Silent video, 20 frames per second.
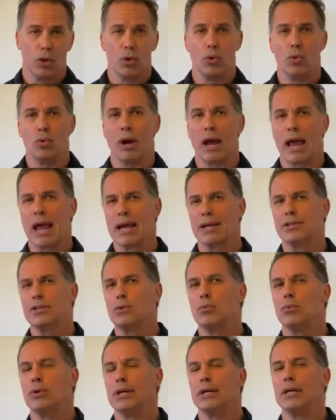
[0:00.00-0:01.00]
who
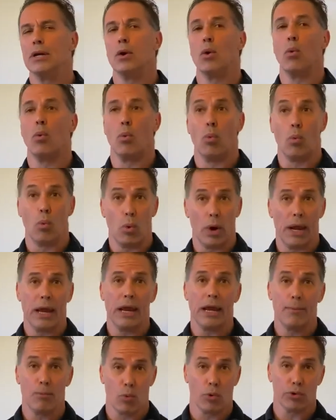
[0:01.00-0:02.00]
actually want to get
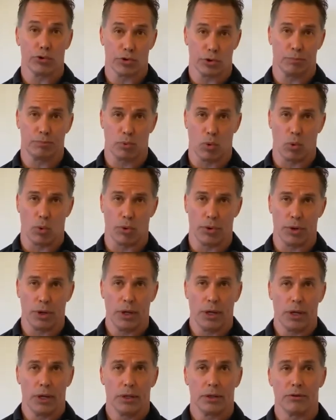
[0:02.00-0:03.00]
way more support
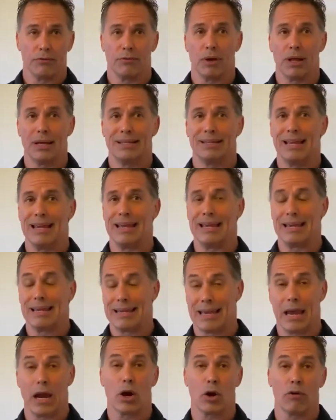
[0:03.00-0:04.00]
to finally take
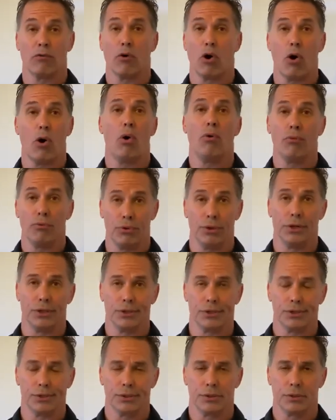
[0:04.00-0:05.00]
care of all
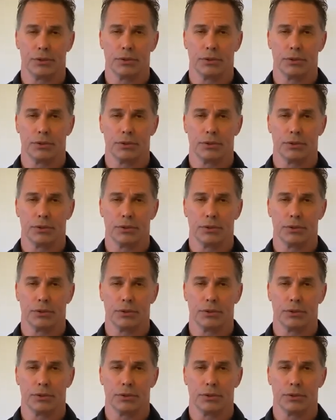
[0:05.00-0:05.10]
this,